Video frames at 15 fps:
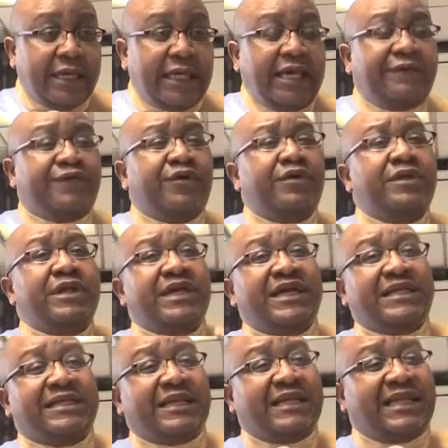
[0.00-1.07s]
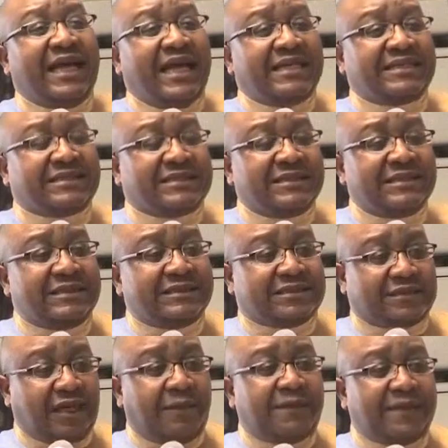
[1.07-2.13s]
Even in the last
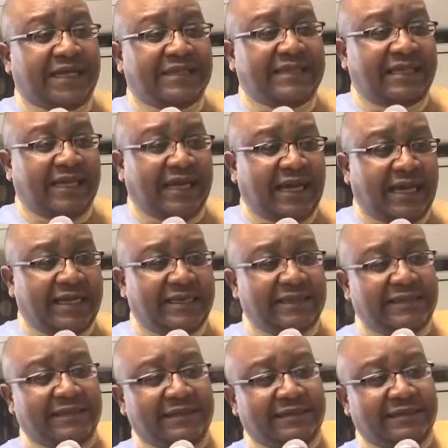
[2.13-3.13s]
stop that they had,